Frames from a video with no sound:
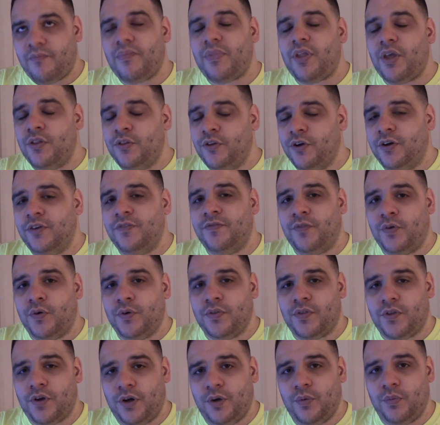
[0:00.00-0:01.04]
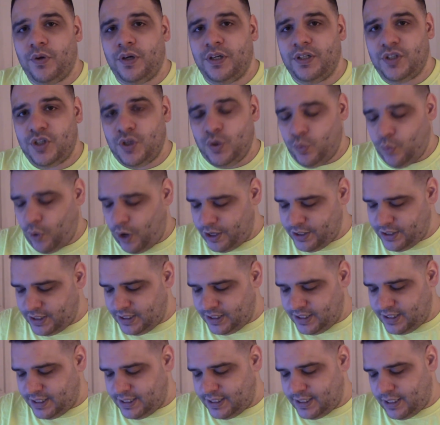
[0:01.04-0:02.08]
34-31 to
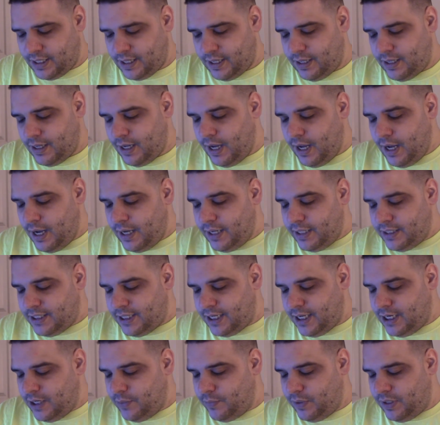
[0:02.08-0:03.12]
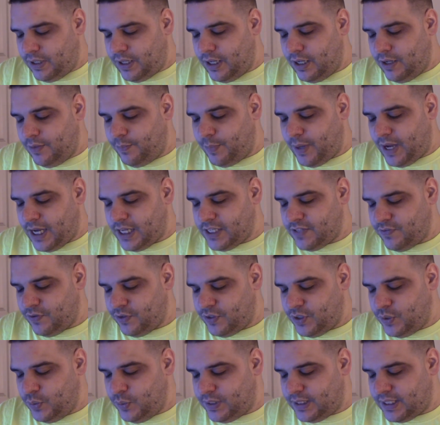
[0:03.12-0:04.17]
Washington State. Tanner McKee passed for
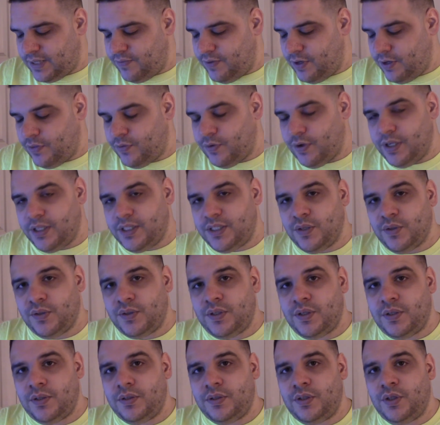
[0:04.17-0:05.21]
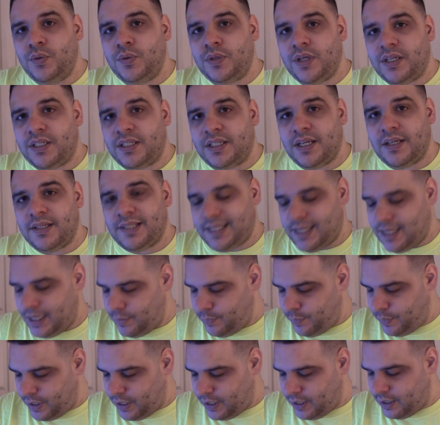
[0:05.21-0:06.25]
273, two touchdowns and a
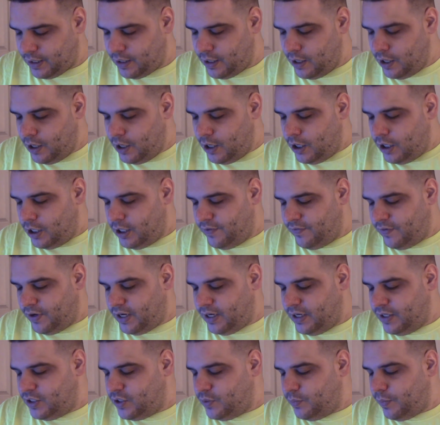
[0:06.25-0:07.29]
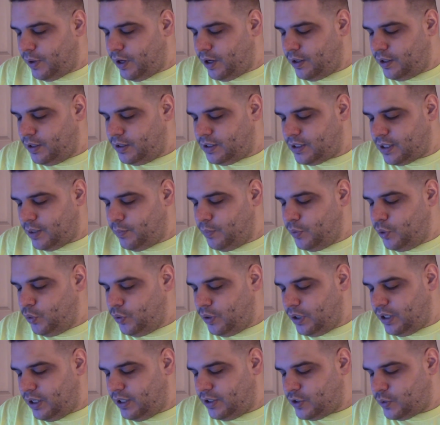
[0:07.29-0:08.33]
pick. Levani
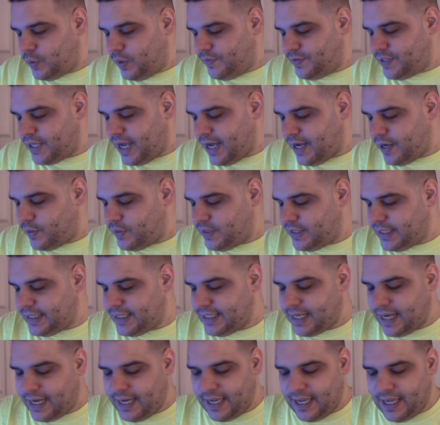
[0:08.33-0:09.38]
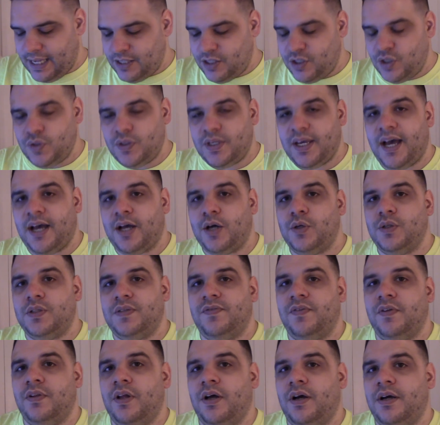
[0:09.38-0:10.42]
Damuni, 12 tackles, a sack, and two tackles
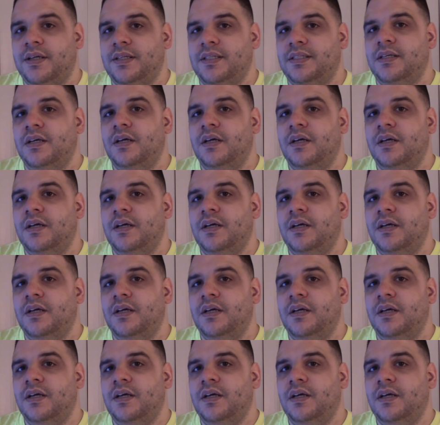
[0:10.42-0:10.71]
for loss.